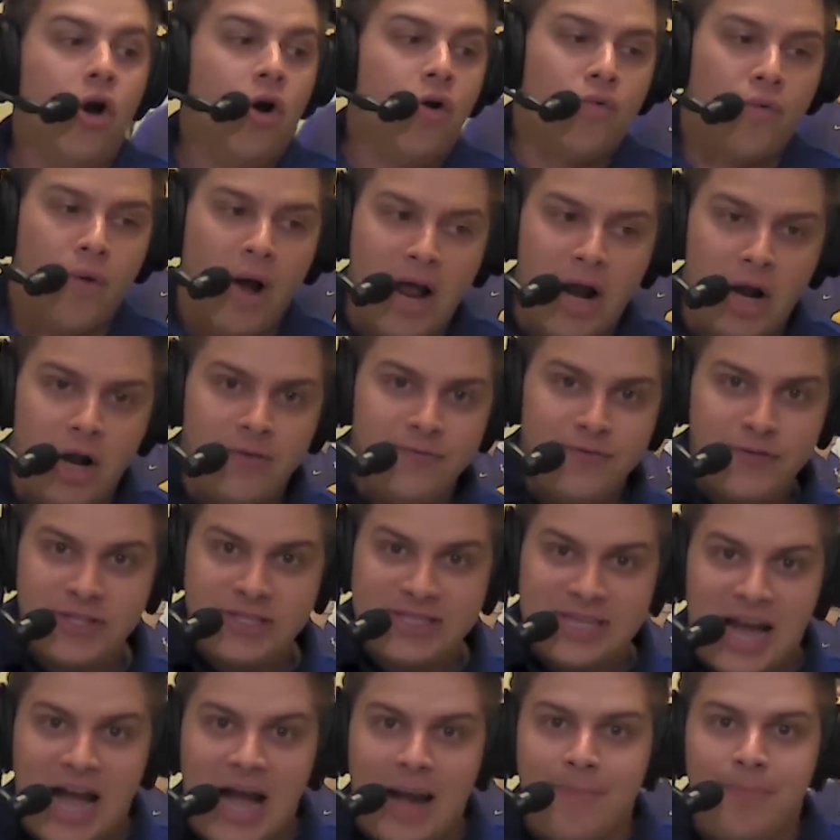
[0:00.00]
Right off the
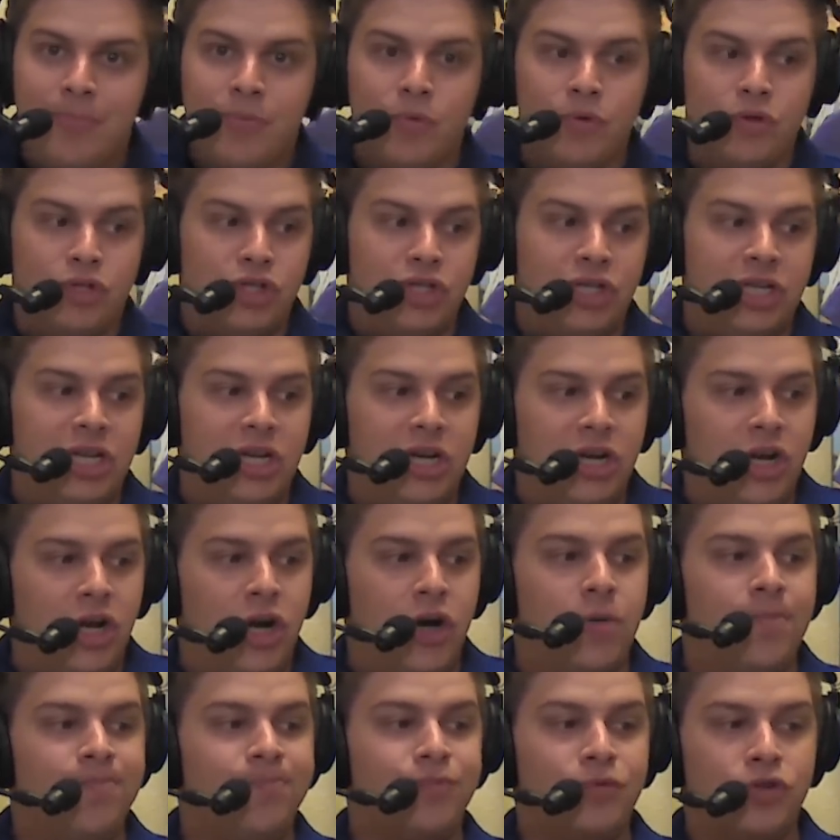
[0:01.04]
top, what you need to
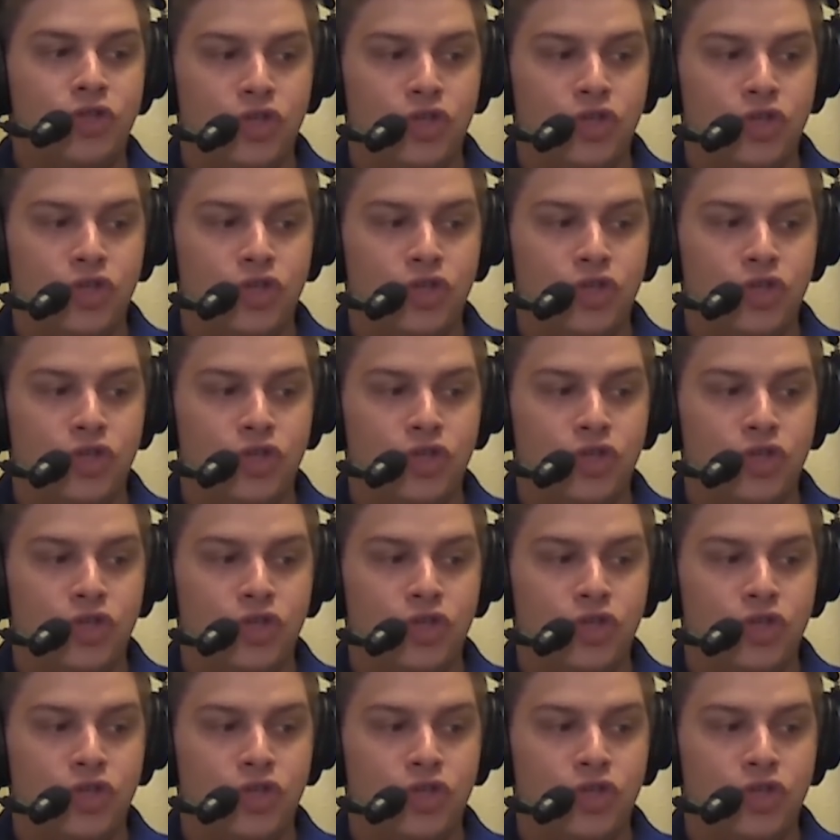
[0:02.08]
know,